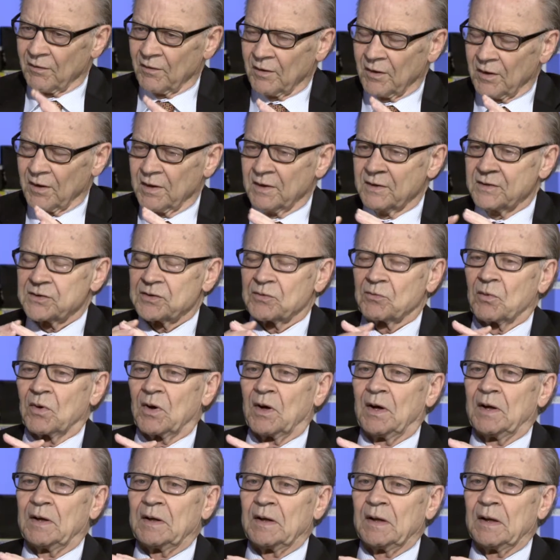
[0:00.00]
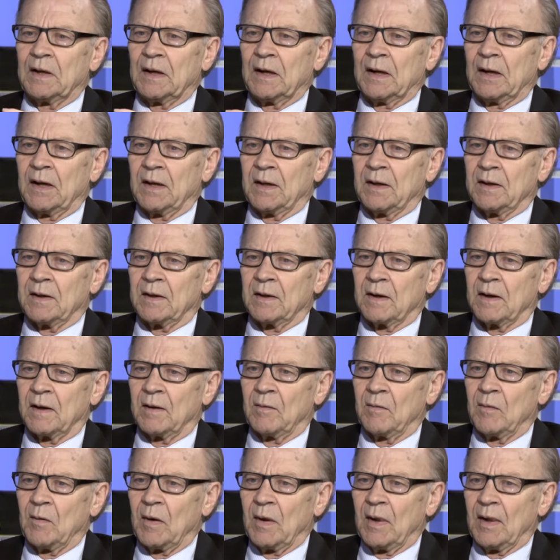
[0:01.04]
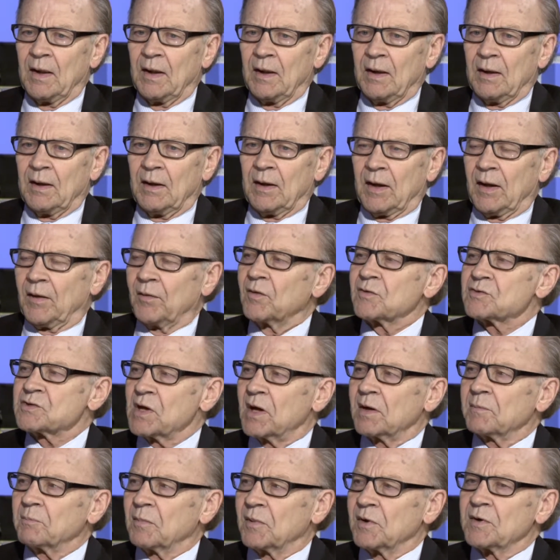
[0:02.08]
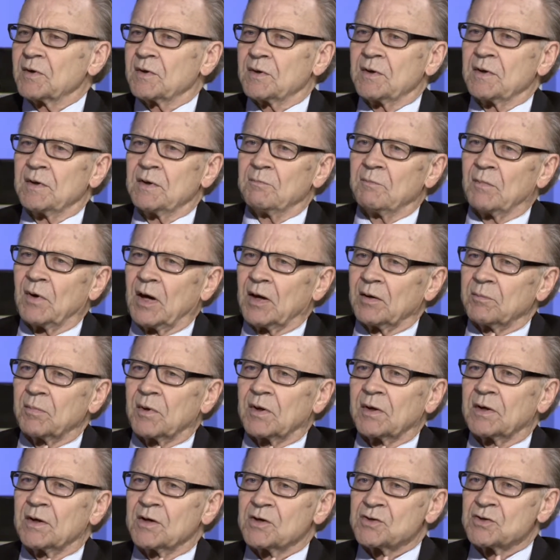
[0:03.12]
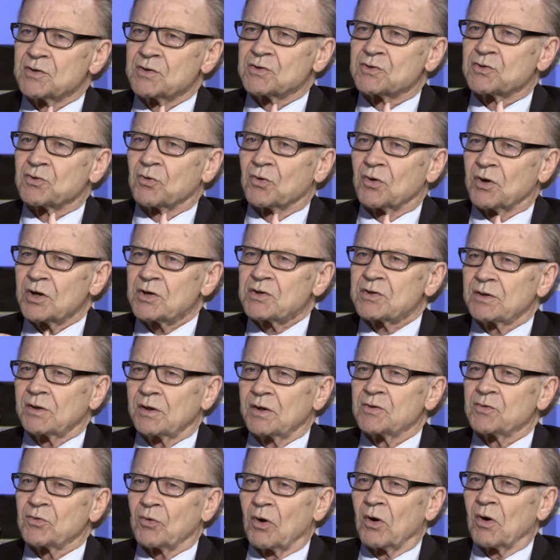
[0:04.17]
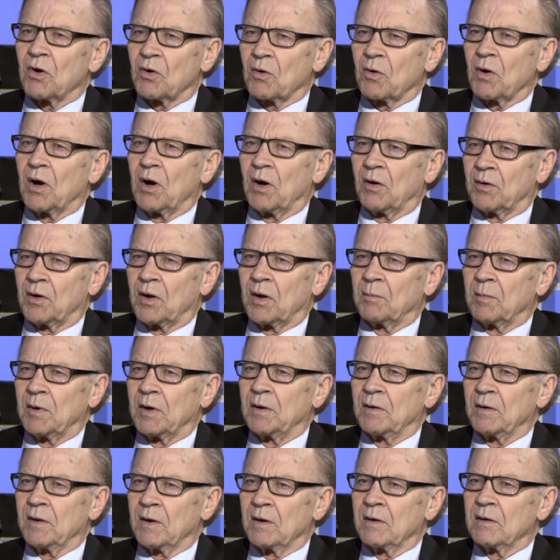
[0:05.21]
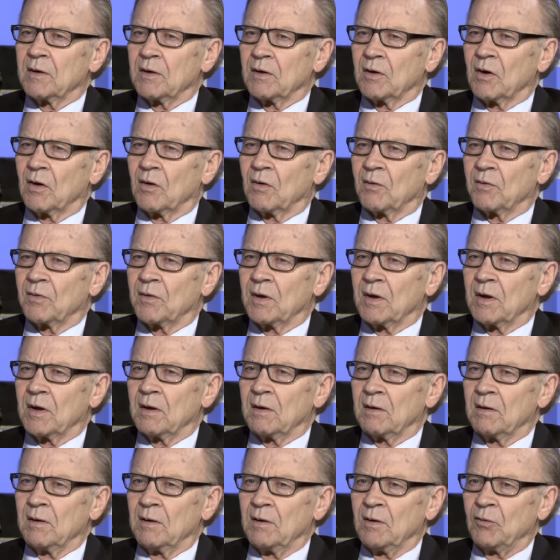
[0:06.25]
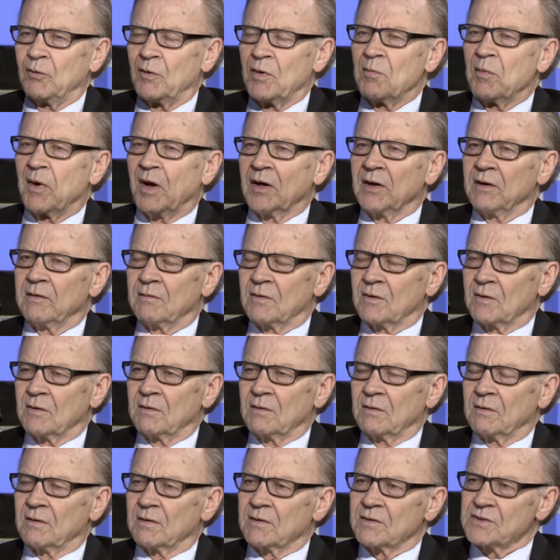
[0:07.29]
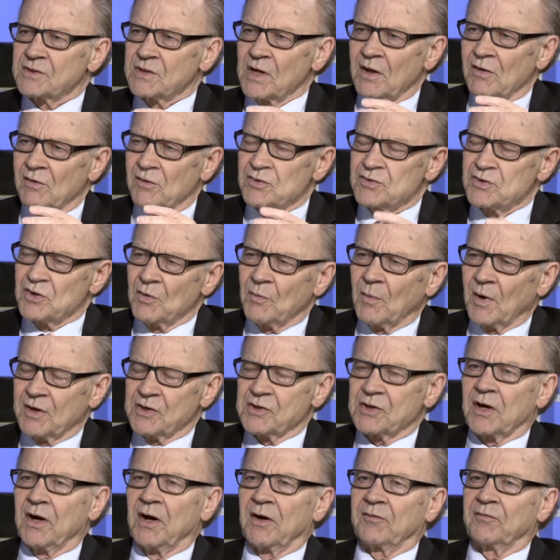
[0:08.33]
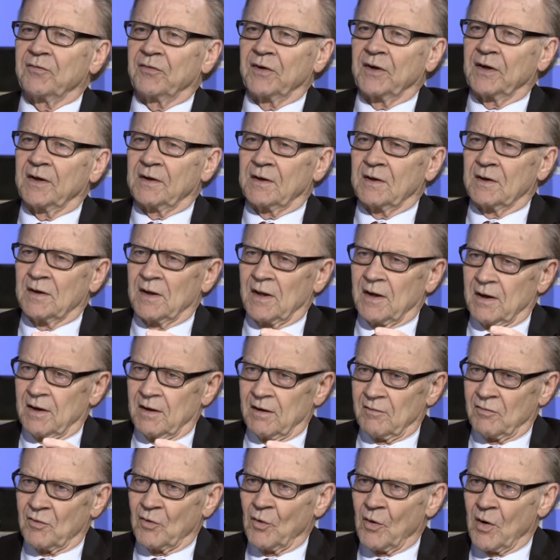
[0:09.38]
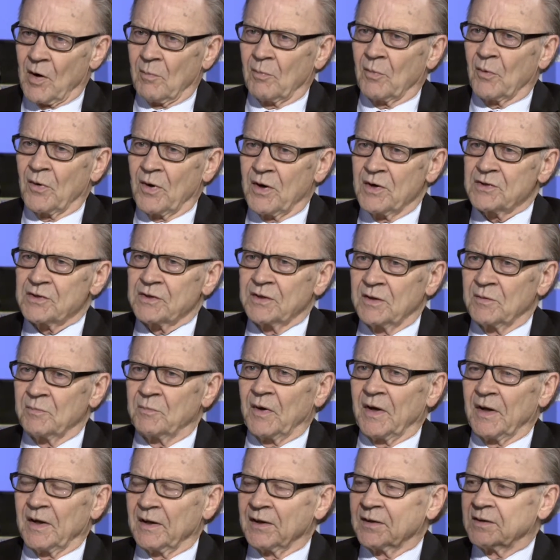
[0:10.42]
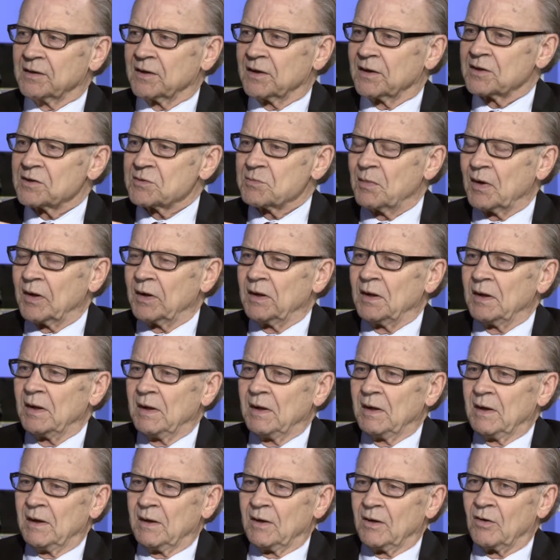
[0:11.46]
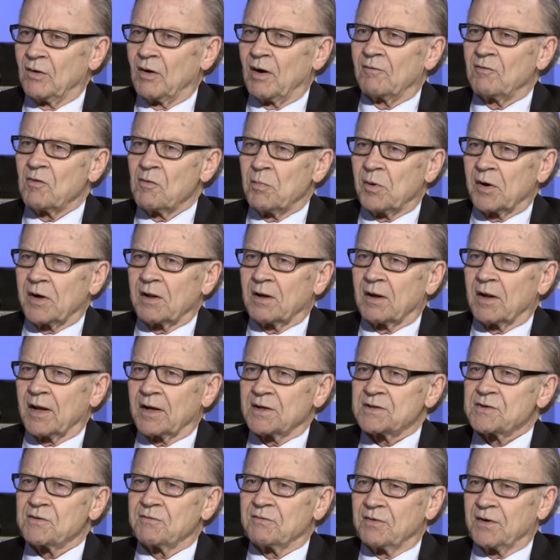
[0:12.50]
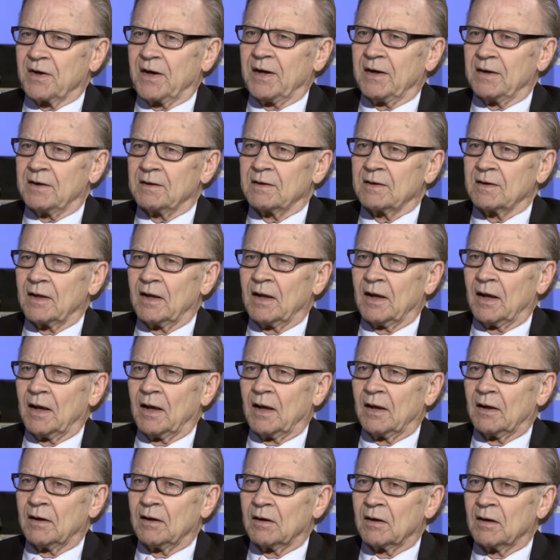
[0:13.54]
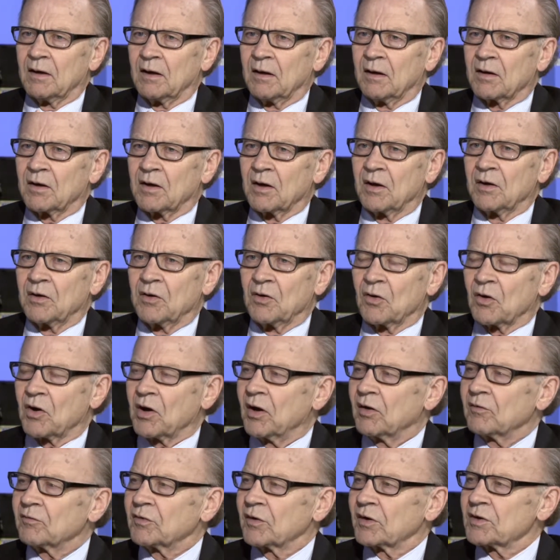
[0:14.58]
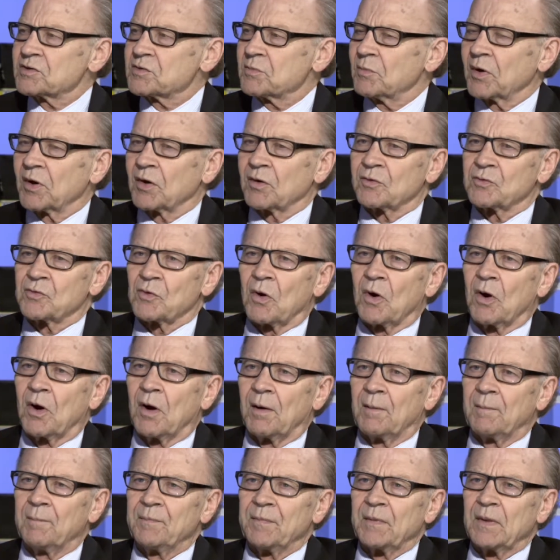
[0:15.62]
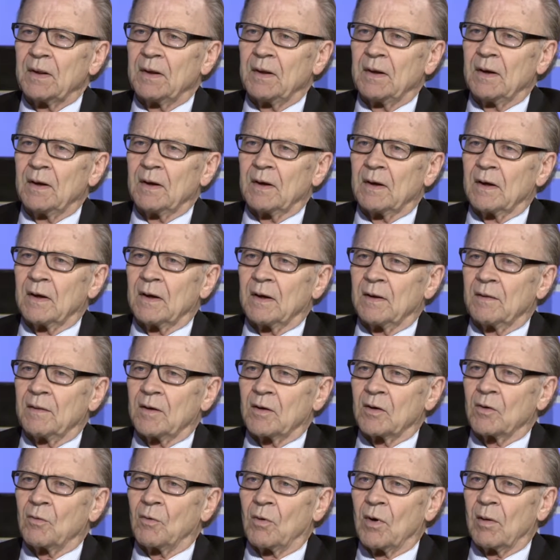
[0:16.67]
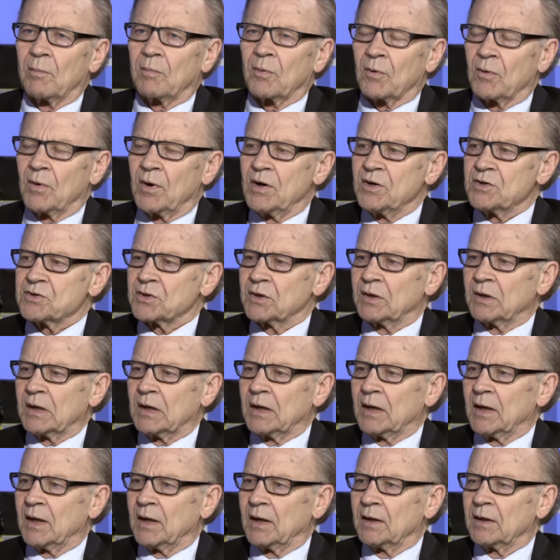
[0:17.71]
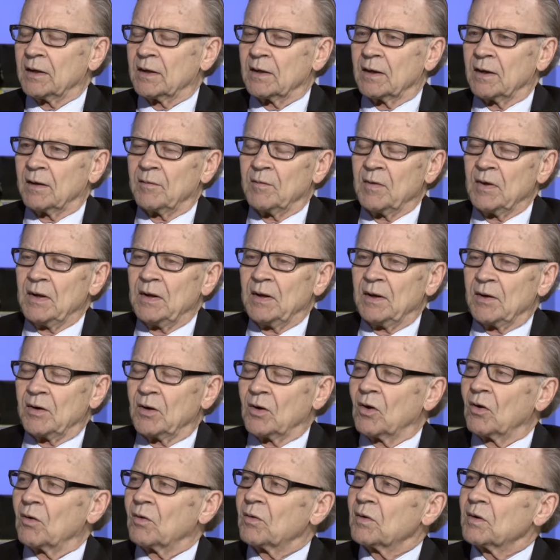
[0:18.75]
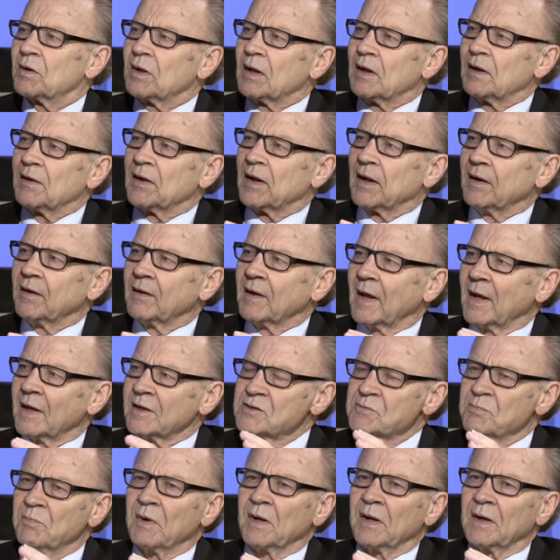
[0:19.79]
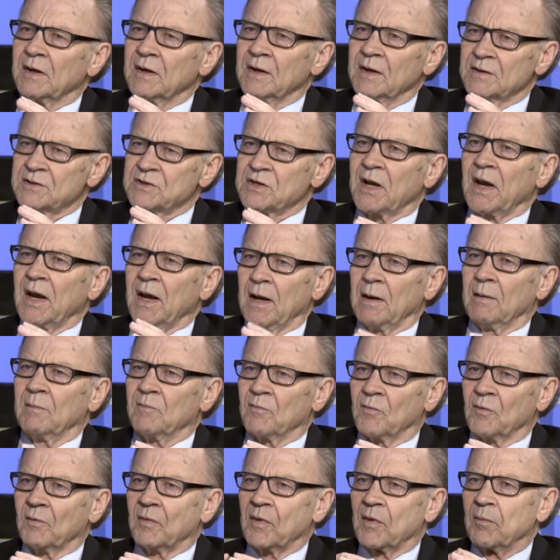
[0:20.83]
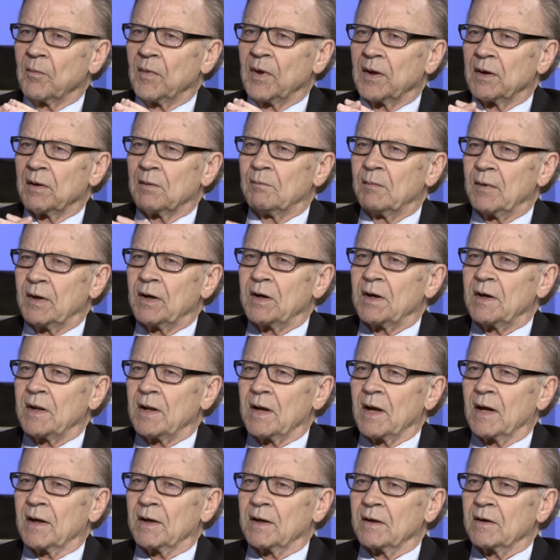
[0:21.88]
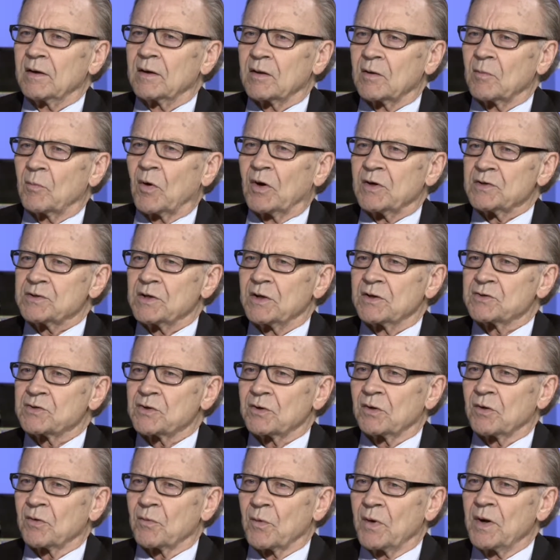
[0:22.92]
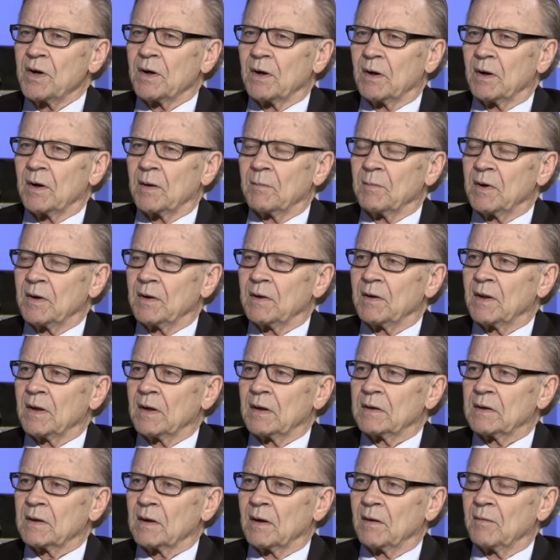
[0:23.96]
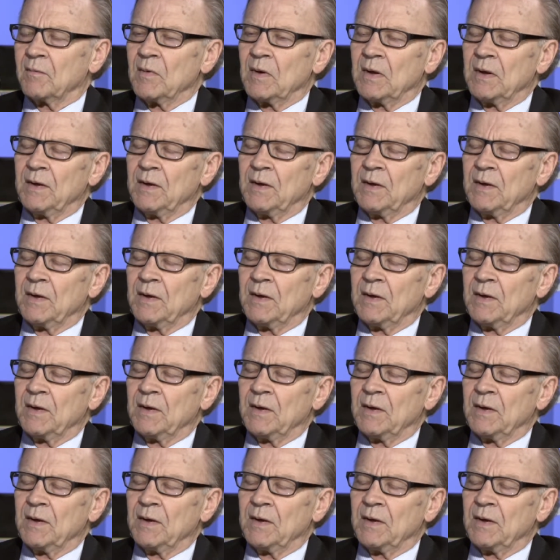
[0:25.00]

the list, right? And those hot button issues traditionally draw a crowd. I mean, you know, we may say there's too much conflict and not enough cooperation in politics, but you know, everybody likes a fight, and you know, conflict's a bigger draw than cooperation, and you know, and that's been his game from the minute he got into the presidential arena. I mean, that